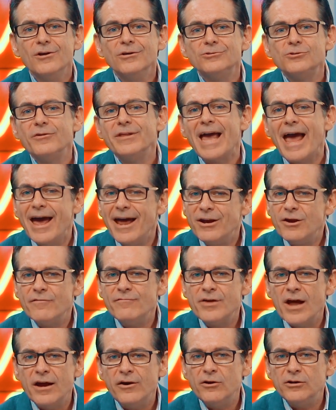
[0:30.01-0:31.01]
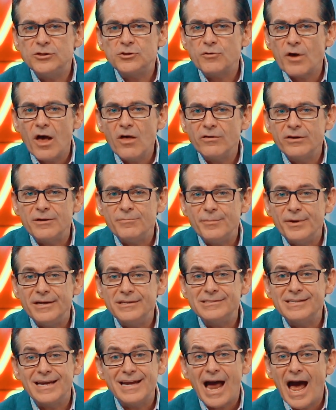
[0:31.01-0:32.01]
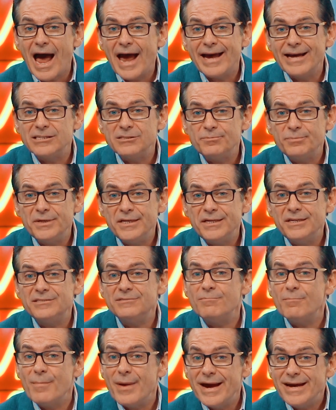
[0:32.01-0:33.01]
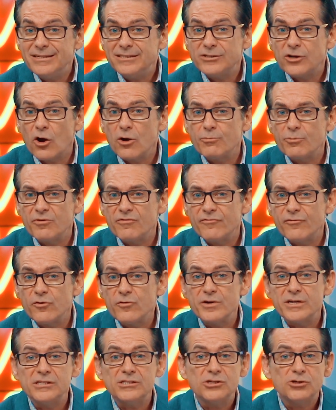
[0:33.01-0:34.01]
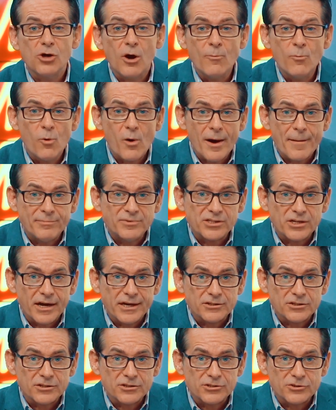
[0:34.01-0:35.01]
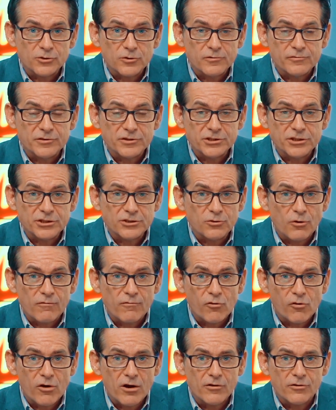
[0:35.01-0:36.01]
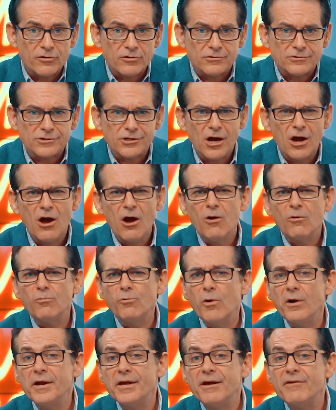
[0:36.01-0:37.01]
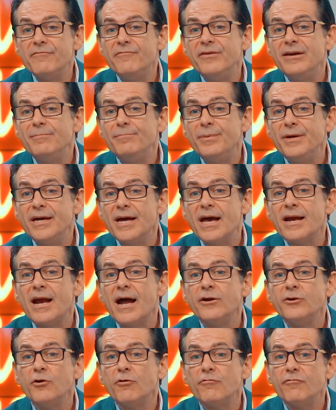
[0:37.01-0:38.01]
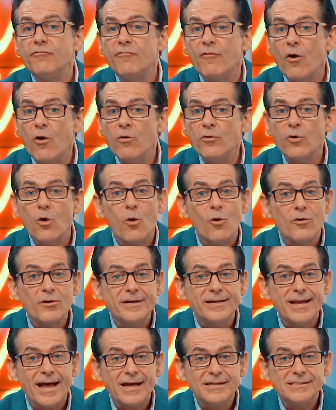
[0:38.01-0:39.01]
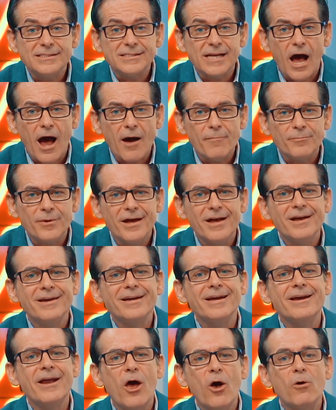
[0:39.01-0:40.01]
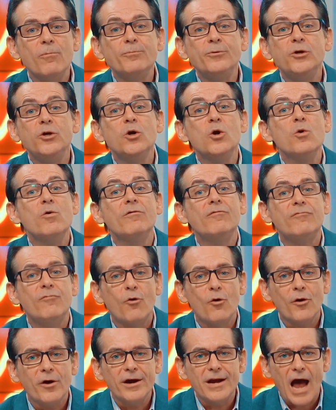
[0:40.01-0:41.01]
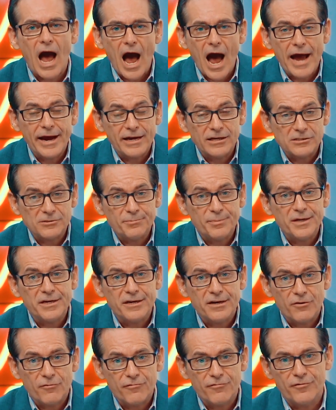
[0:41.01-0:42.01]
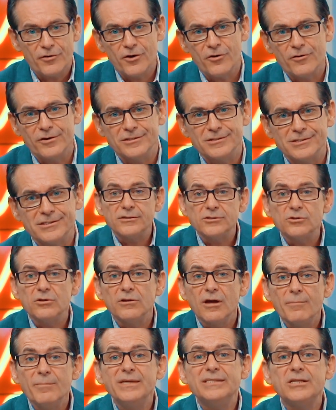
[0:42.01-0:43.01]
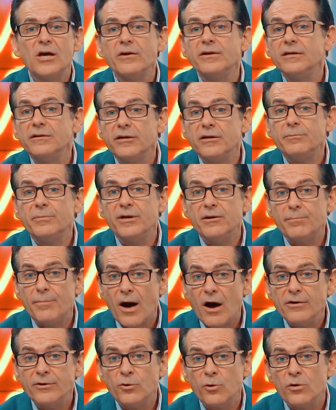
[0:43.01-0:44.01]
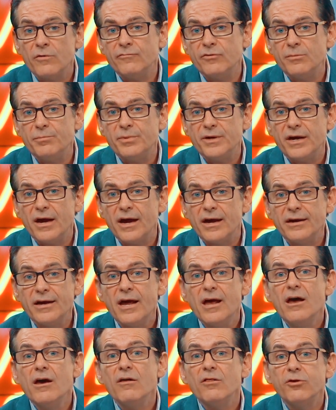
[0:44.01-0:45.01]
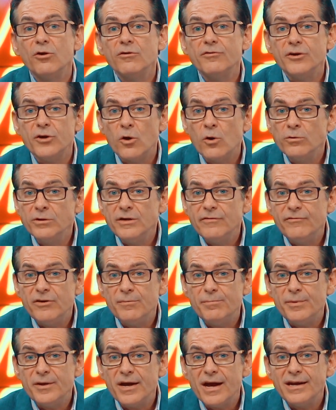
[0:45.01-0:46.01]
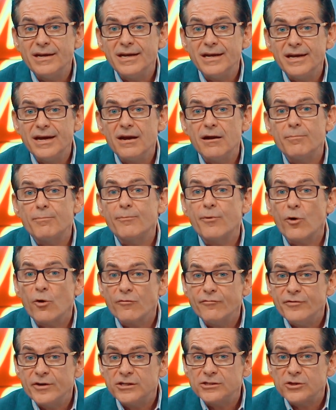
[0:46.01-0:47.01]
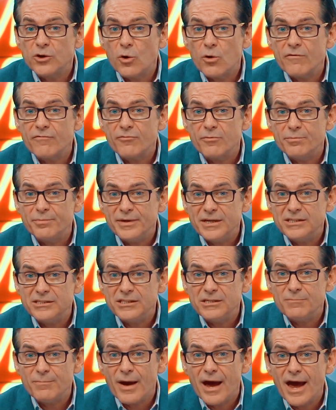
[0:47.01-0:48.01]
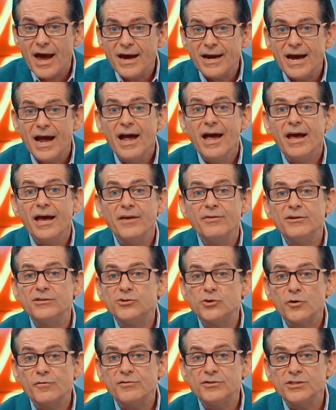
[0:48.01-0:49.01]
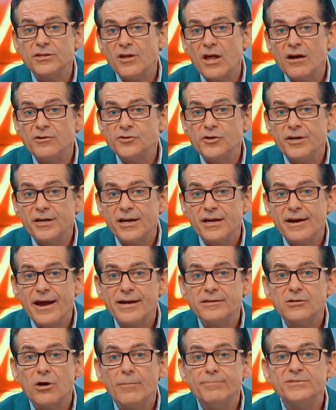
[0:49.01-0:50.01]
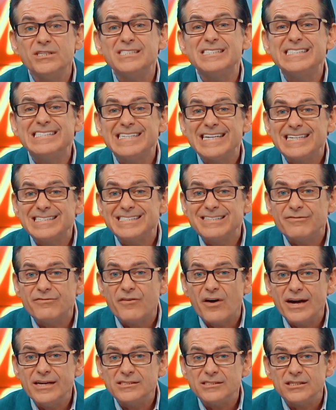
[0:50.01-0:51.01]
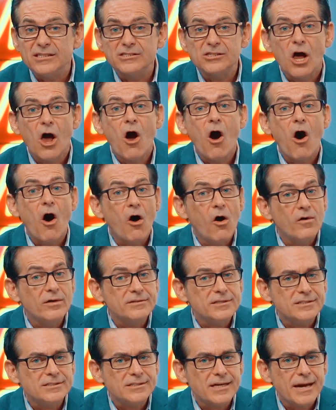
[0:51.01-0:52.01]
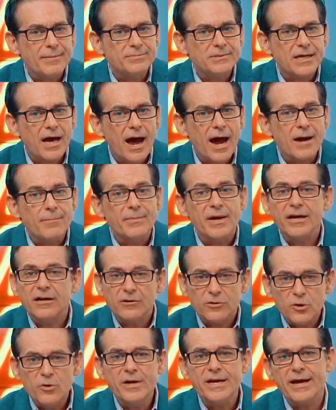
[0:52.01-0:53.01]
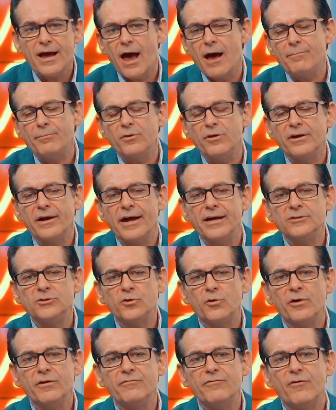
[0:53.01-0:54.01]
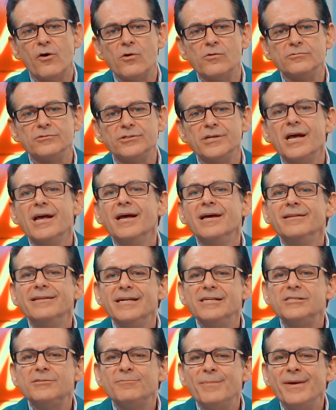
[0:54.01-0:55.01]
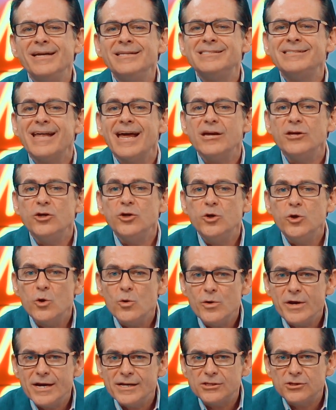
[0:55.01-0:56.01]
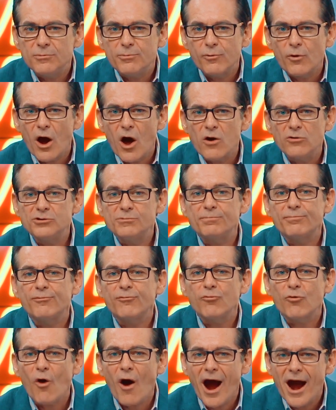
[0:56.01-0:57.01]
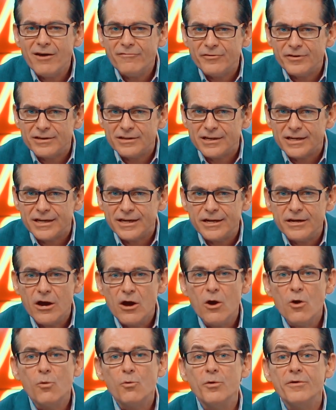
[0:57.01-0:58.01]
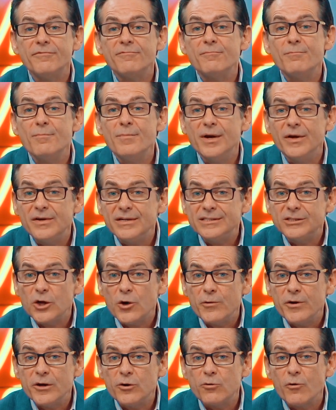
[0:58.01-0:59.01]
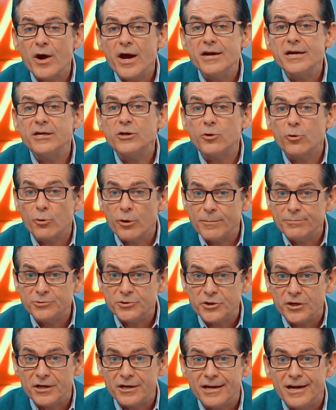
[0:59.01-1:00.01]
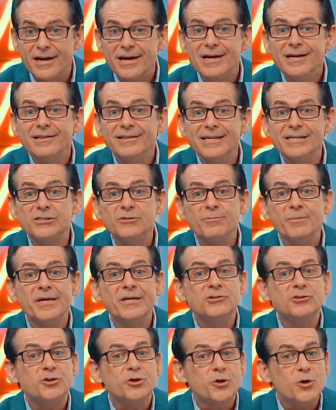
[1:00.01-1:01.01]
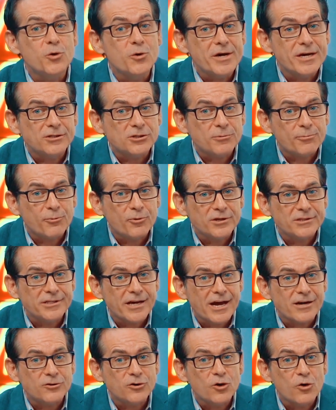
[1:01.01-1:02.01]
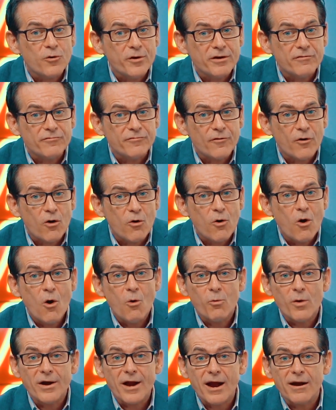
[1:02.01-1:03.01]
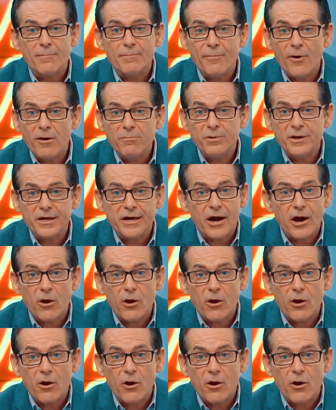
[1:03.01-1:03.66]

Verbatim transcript: So the end of net neutrality means that I S Ps may start preferring some websites and services over others. Running a V P N on your phone or desktop can help you avoid I S P interference. So let me tell you a little bit about NordVPN. They're the only V P N to get a perfect score from P C Mag, and the service allows you to connect up to six devices all at the same time, including Apple and Android phones. This means that you get to browse privately with military-grade encryption. This means you get to protect your info when on a public